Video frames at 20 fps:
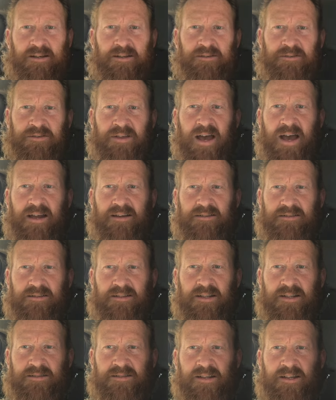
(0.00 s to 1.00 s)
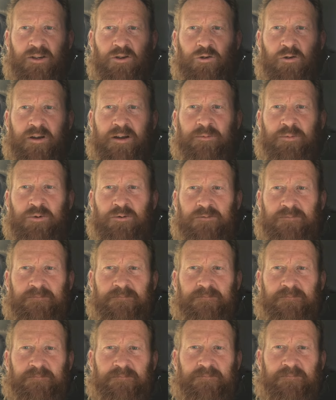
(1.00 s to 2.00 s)
That is incredible.
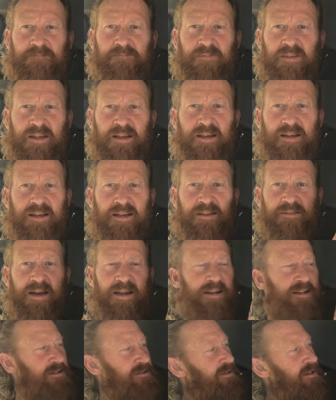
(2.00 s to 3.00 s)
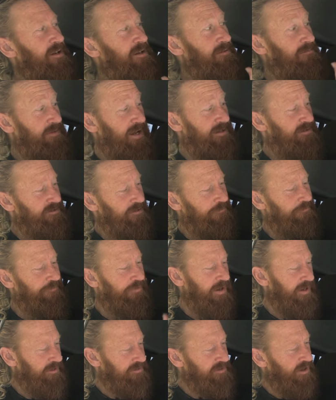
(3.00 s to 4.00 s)
That's the feet.